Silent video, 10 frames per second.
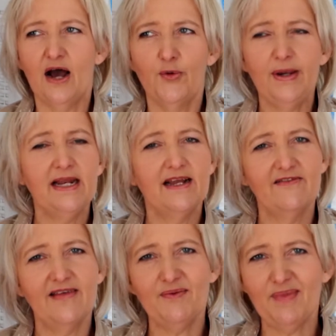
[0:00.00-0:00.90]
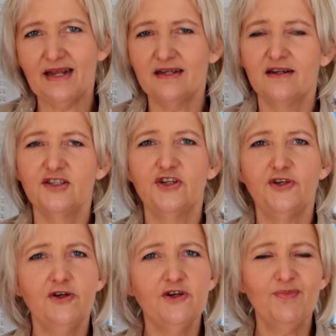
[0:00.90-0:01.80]
We love that pattern. It's a
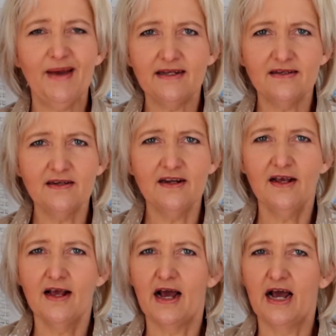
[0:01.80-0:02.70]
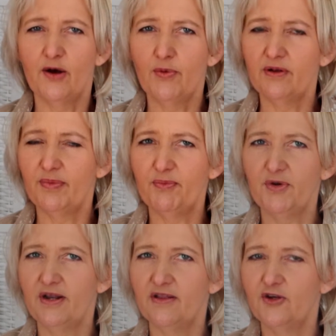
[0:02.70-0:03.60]
new look pattern. We'll be
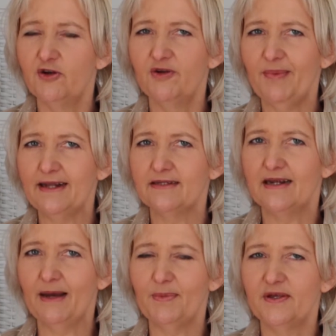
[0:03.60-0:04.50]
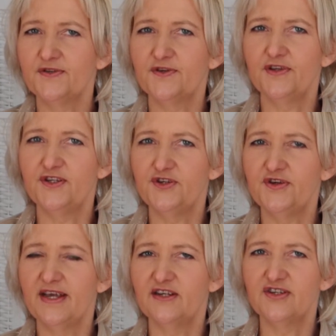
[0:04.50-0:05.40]
putting the new look pattern up here so that you
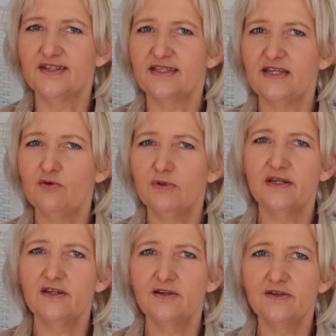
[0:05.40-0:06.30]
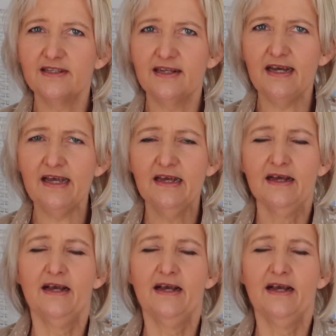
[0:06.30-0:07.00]
can just see what it looks like.